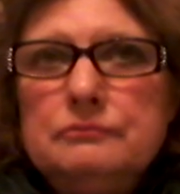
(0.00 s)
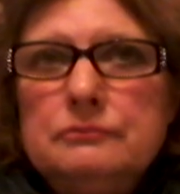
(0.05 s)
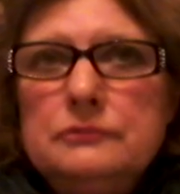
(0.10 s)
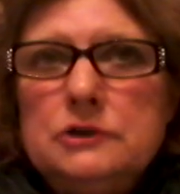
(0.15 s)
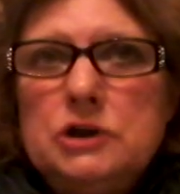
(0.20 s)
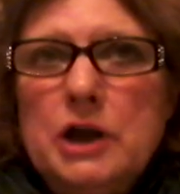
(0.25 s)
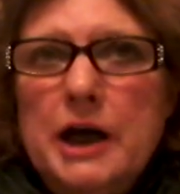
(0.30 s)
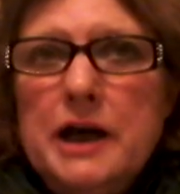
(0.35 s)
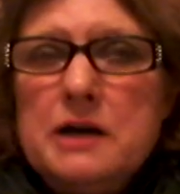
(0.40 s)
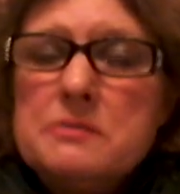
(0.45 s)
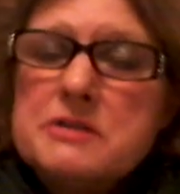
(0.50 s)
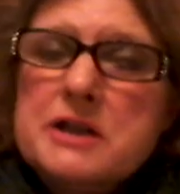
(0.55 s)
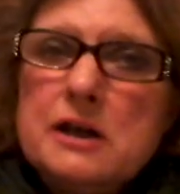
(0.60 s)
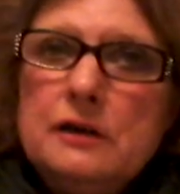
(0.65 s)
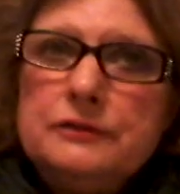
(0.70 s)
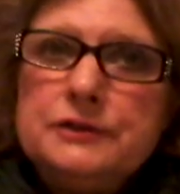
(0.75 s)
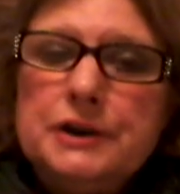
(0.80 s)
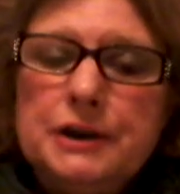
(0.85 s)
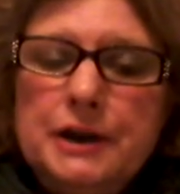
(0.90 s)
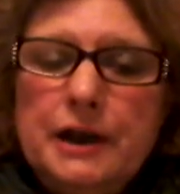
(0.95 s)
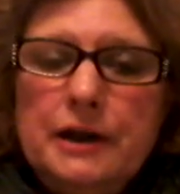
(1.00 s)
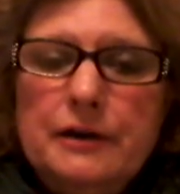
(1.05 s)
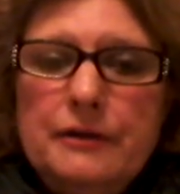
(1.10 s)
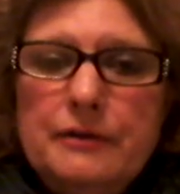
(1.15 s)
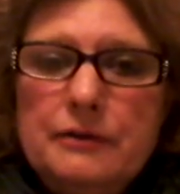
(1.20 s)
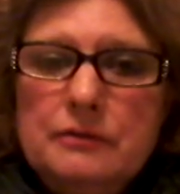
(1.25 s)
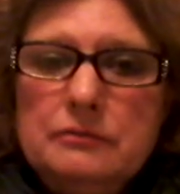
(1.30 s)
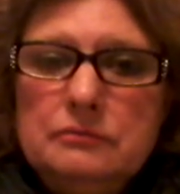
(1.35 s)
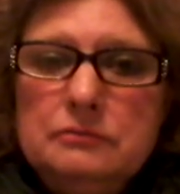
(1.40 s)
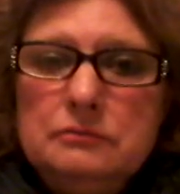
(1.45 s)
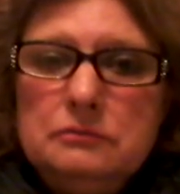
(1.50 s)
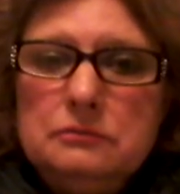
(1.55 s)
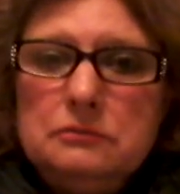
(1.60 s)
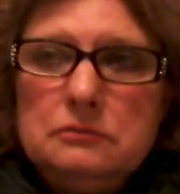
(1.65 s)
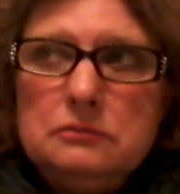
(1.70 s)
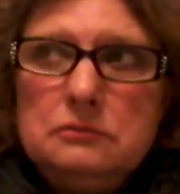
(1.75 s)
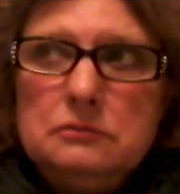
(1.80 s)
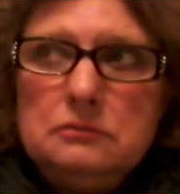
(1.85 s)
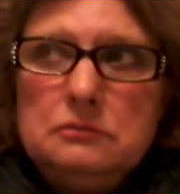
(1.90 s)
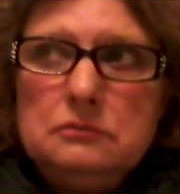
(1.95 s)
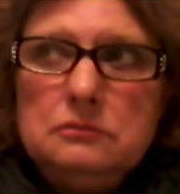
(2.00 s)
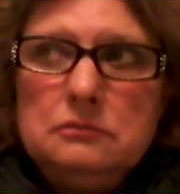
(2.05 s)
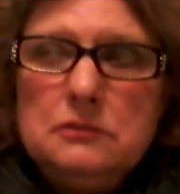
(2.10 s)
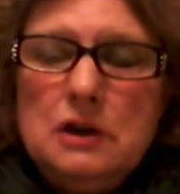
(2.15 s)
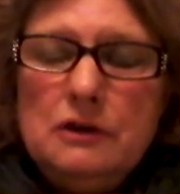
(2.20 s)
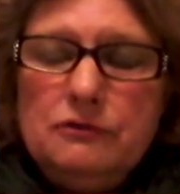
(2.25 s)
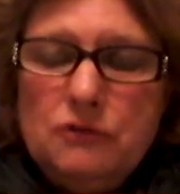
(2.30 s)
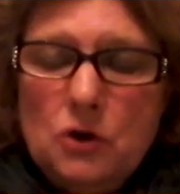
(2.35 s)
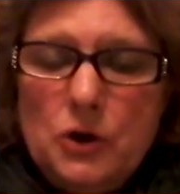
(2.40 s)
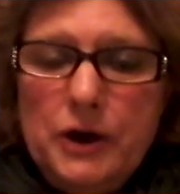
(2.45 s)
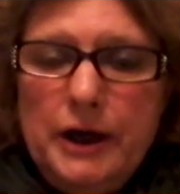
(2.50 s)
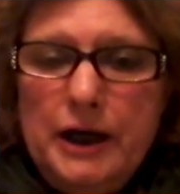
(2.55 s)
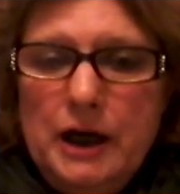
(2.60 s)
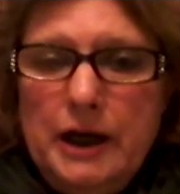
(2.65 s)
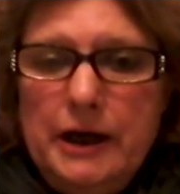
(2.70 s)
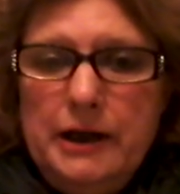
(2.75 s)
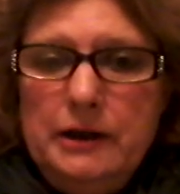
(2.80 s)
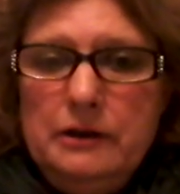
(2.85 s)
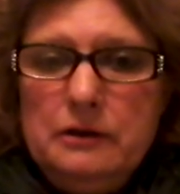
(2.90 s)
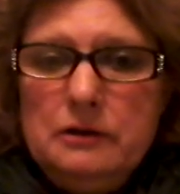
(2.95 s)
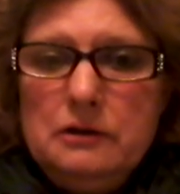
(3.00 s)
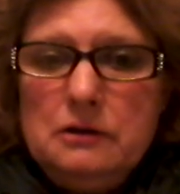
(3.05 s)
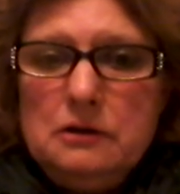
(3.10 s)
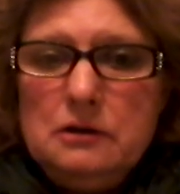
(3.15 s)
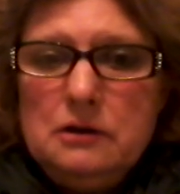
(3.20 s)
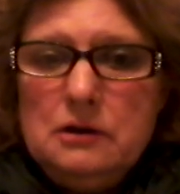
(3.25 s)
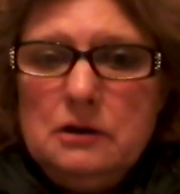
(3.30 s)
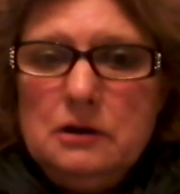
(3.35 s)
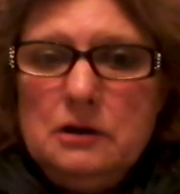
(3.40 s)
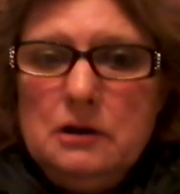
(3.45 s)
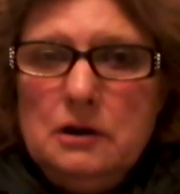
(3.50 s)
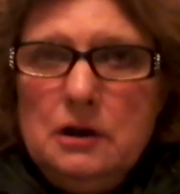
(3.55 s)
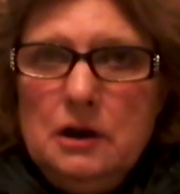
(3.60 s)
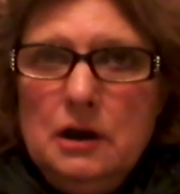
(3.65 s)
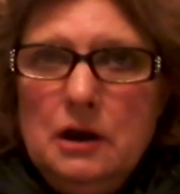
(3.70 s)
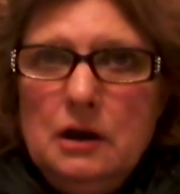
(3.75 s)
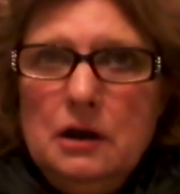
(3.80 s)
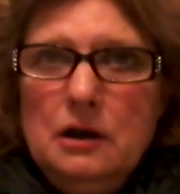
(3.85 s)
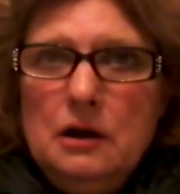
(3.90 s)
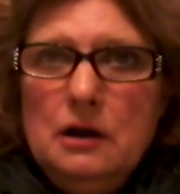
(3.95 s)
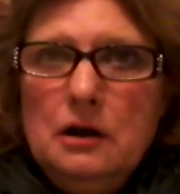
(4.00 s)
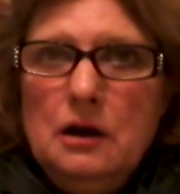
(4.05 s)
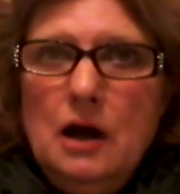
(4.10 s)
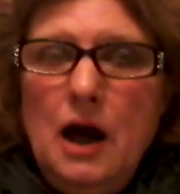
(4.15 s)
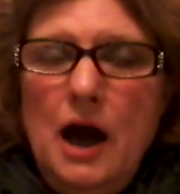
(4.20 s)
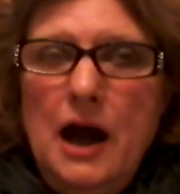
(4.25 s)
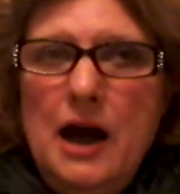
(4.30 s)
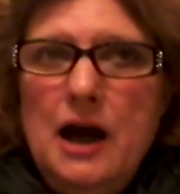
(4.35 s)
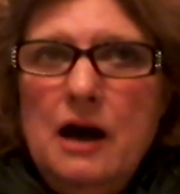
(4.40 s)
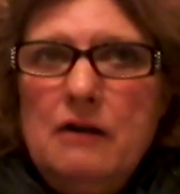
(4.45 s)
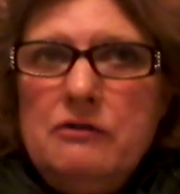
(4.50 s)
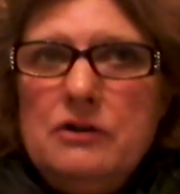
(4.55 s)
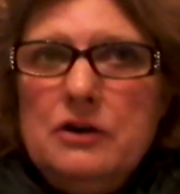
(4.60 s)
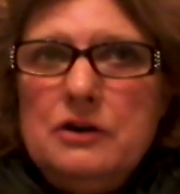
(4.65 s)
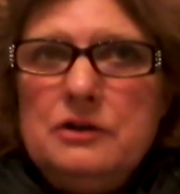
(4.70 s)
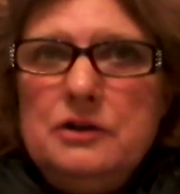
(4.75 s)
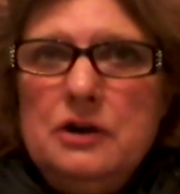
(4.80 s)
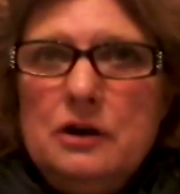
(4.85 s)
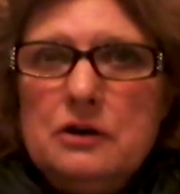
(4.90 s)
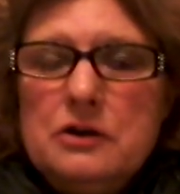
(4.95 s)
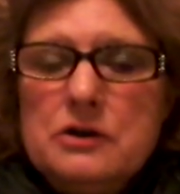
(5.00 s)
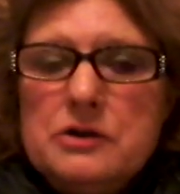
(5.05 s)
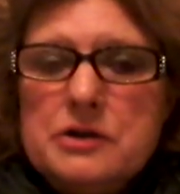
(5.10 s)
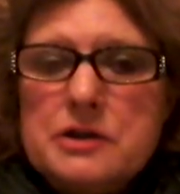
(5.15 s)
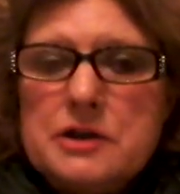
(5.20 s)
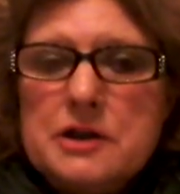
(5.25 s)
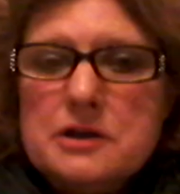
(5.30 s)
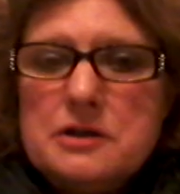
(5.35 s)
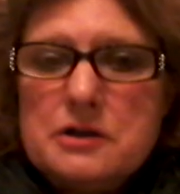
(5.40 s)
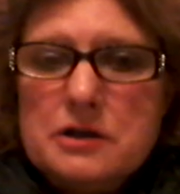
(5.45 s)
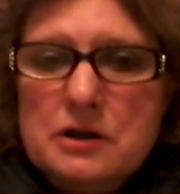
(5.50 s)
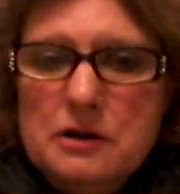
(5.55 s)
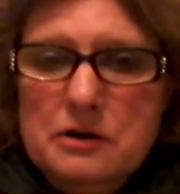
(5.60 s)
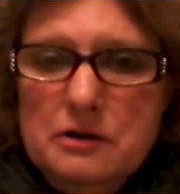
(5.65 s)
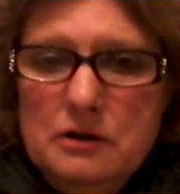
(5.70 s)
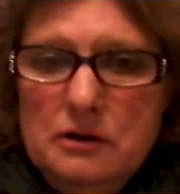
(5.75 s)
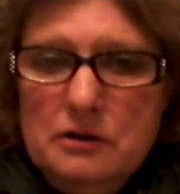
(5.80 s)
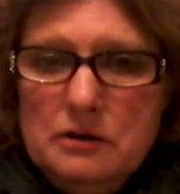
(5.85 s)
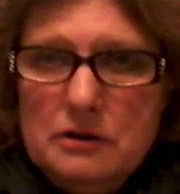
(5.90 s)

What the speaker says: drank himself to death at 49. I have a younger sister